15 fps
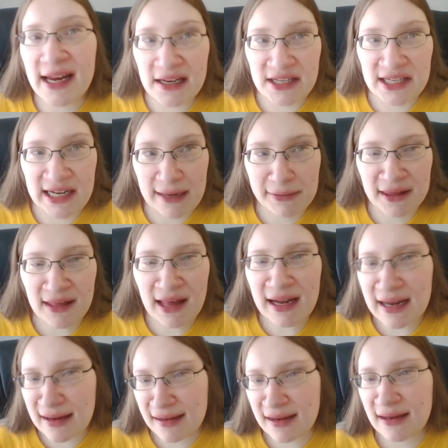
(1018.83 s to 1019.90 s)
in depth. Like
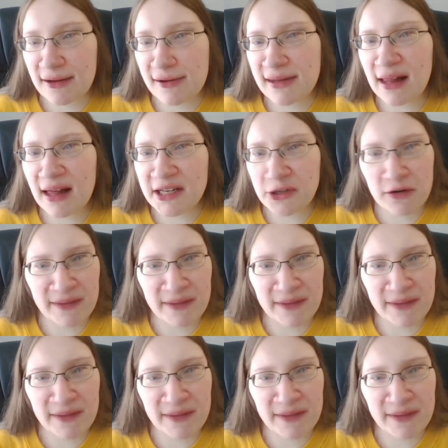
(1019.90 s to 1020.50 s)
I say, there's a lot to